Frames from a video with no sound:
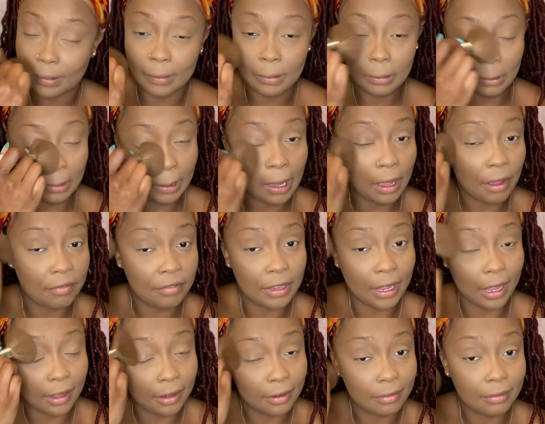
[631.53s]
I
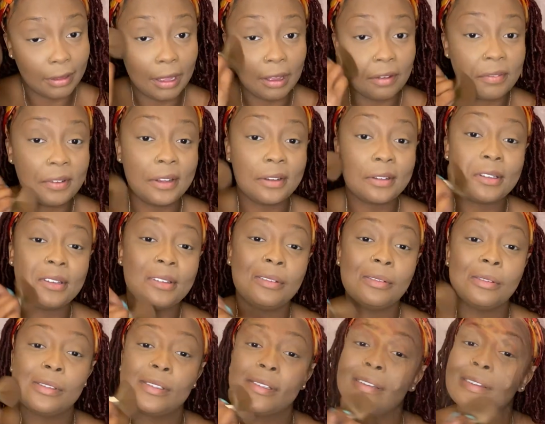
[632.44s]
have yet to
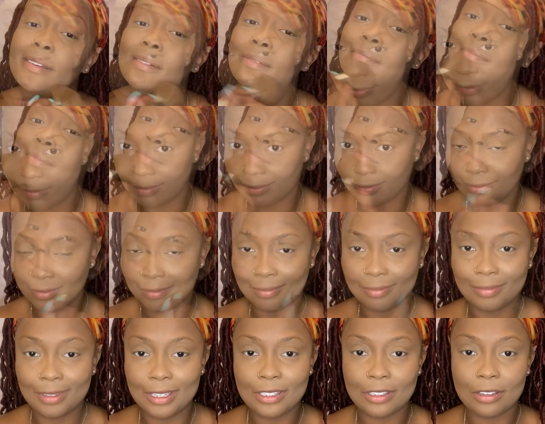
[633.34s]
use it.
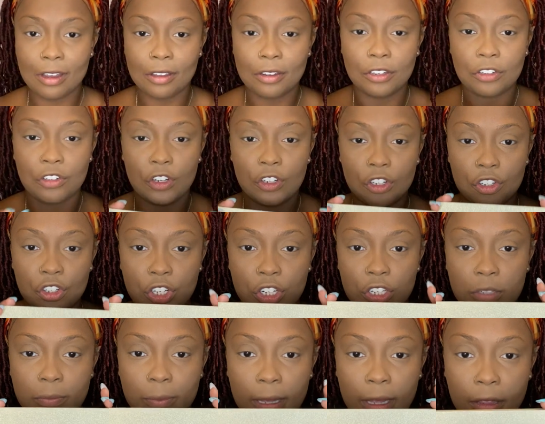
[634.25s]
It's called the Treasure
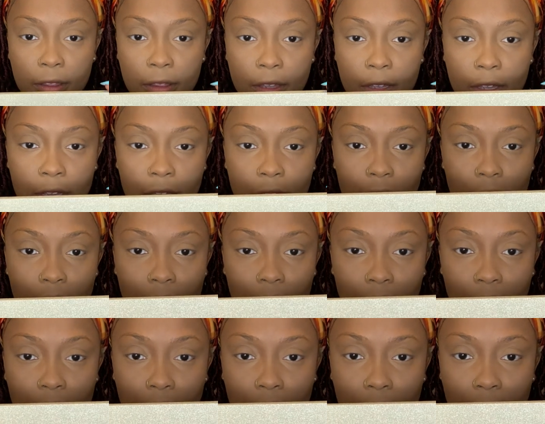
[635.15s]
Chest palette.
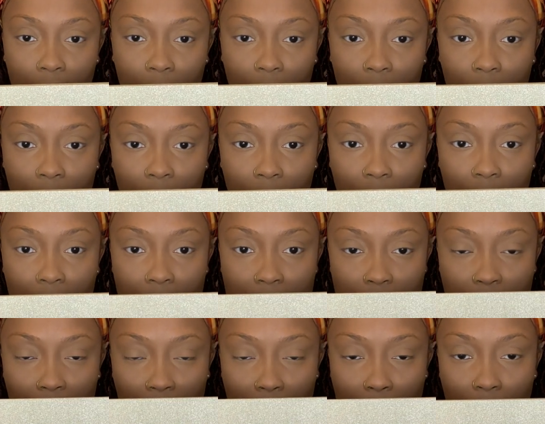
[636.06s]
It's
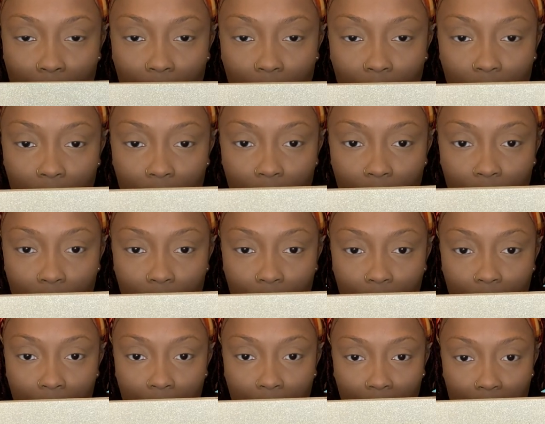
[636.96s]
by Mellow
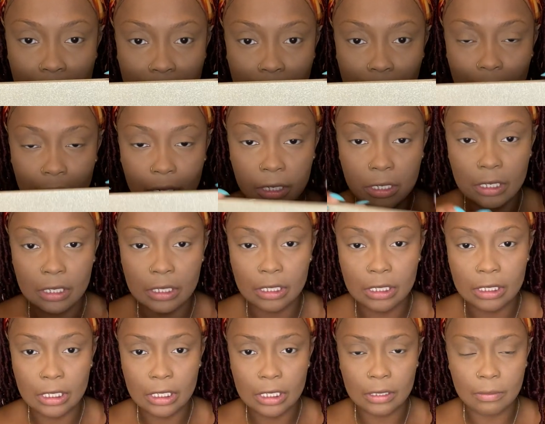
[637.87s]
Cosmetics.
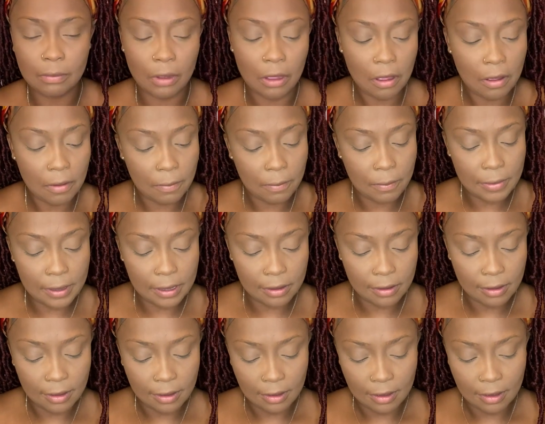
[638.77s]
It's a small,
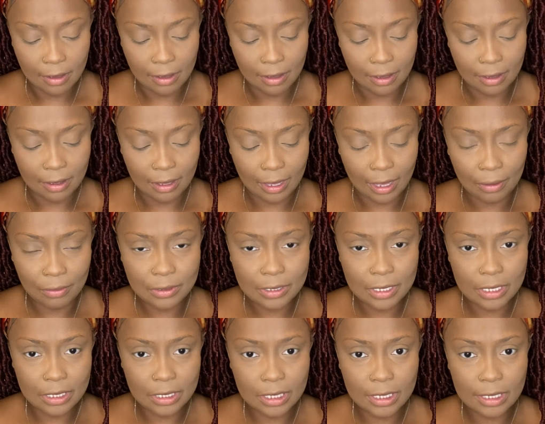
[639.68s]
I would
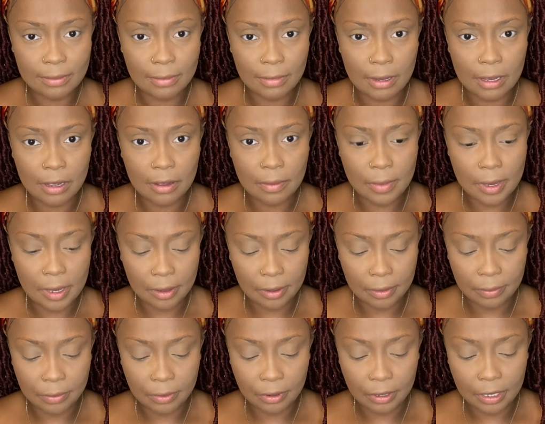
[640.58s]
say it's a small
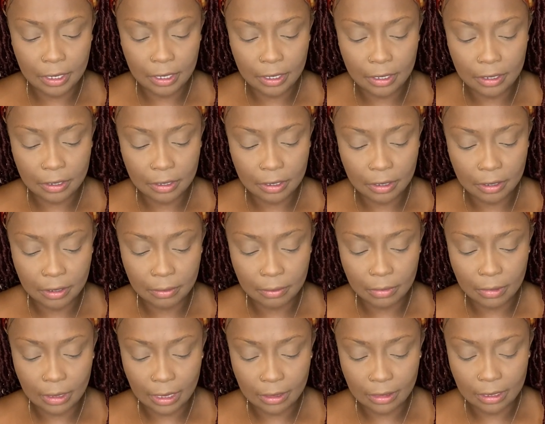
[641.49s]
makeup brand.
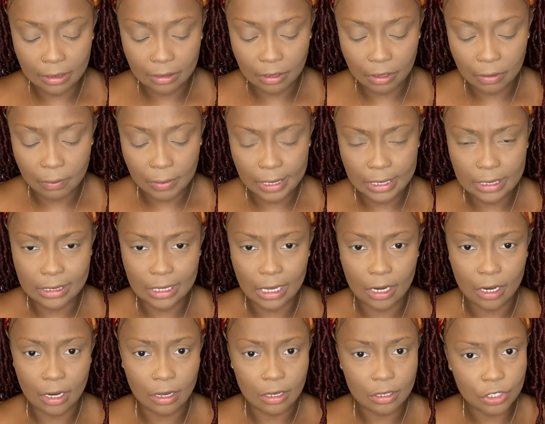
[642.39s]
I think they're based out
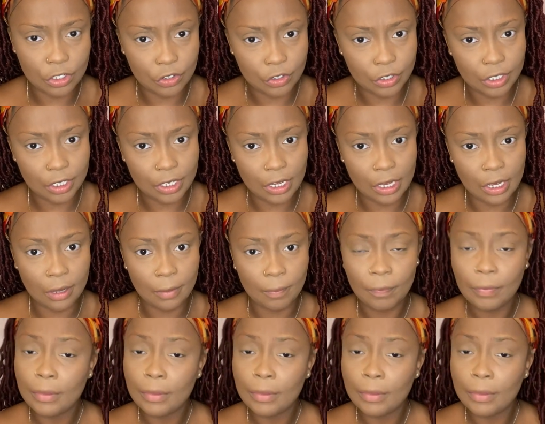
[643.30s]
of Australia.